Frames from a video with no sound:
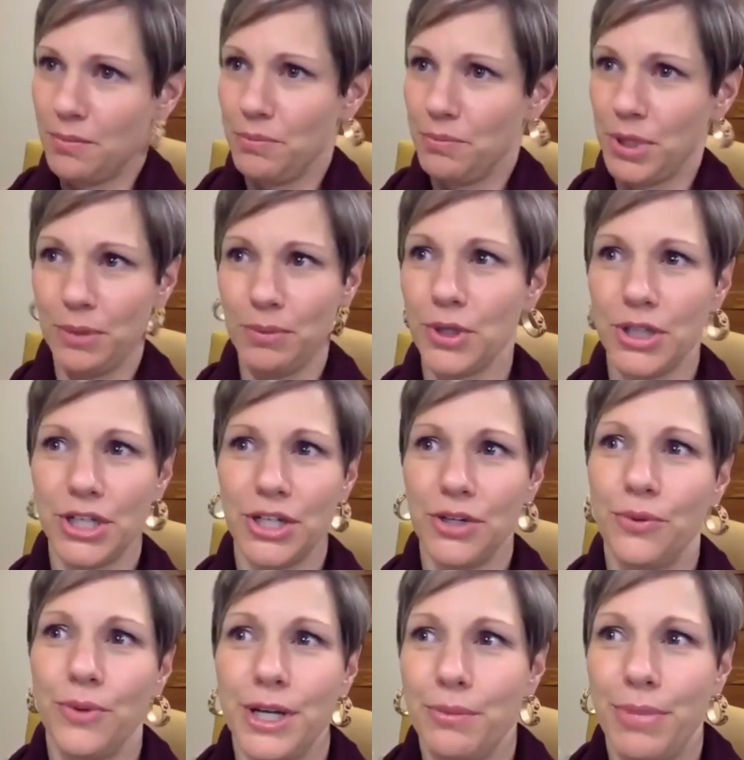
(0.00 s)
people are going to
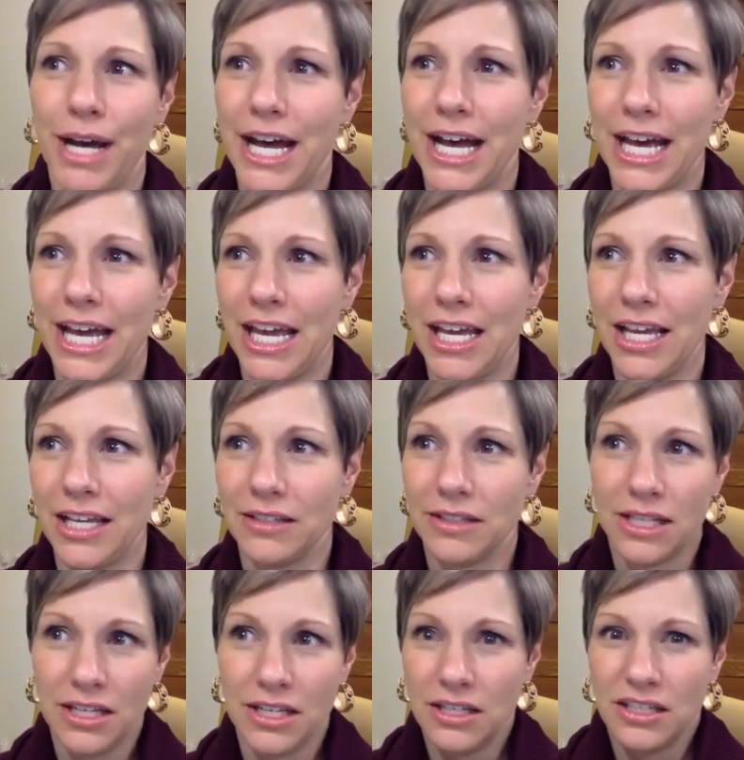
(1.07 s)
want to buy
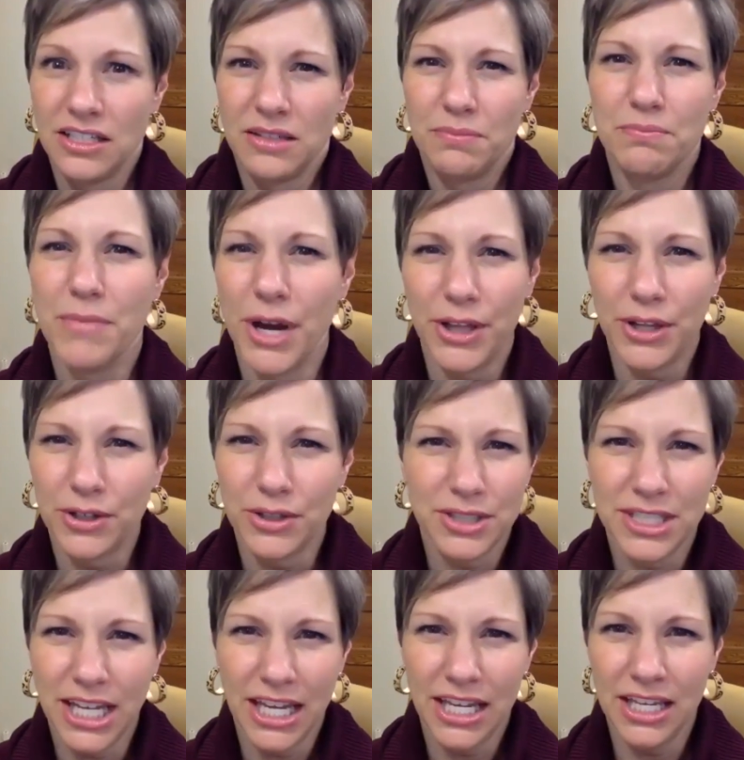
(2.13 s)
Mother's
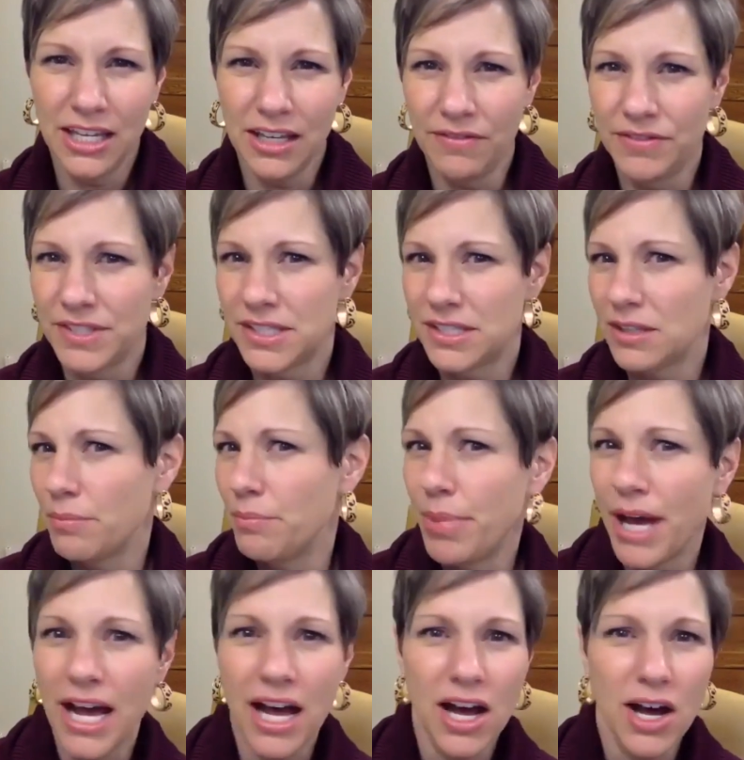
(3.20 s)
Day gifts
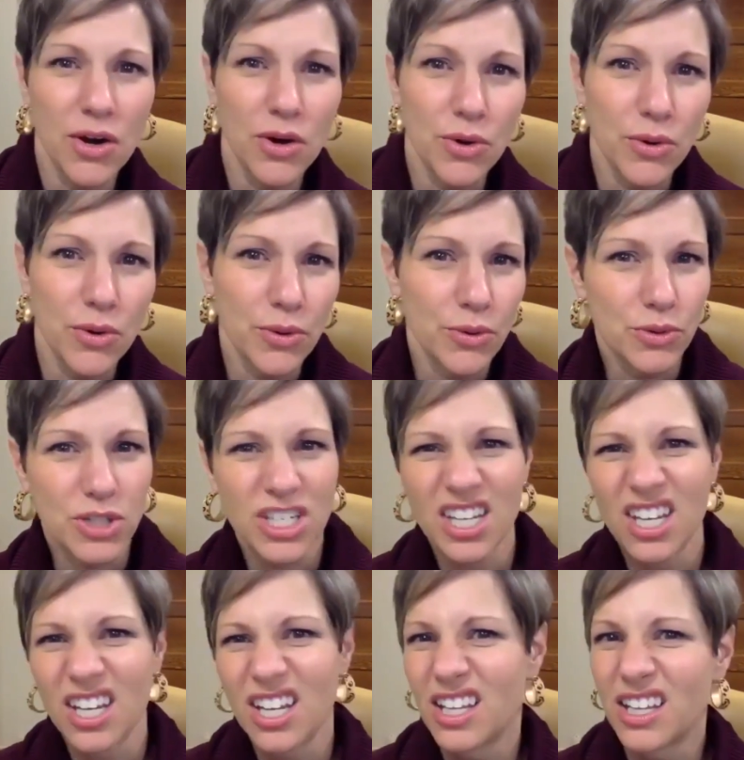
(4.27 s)
about
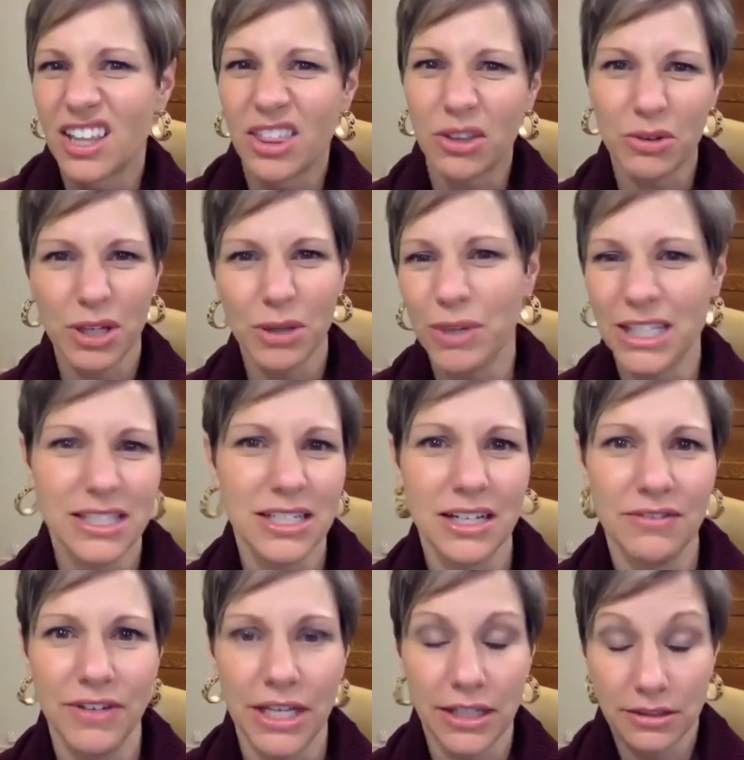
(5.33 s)
3 weeks in
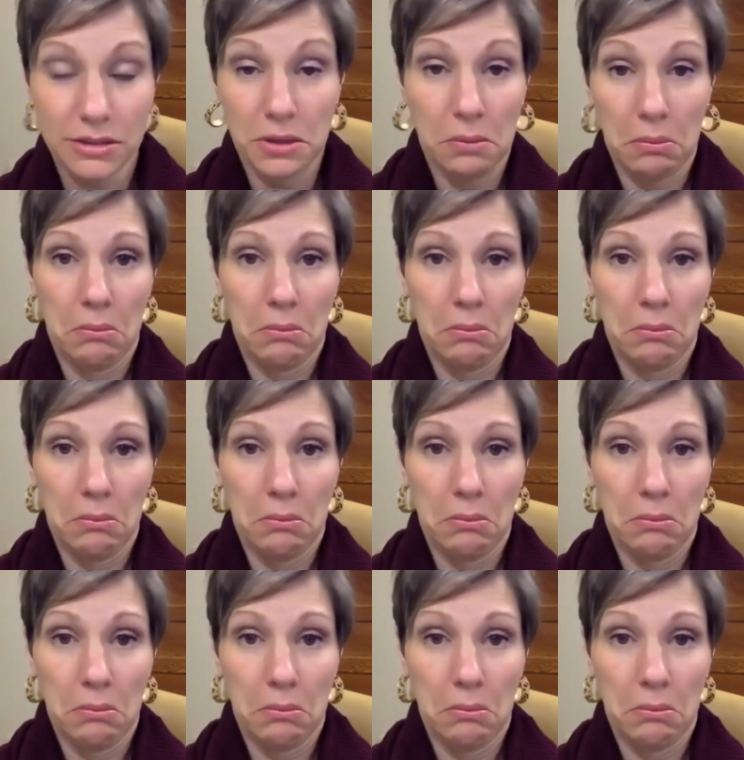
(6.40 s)
advance.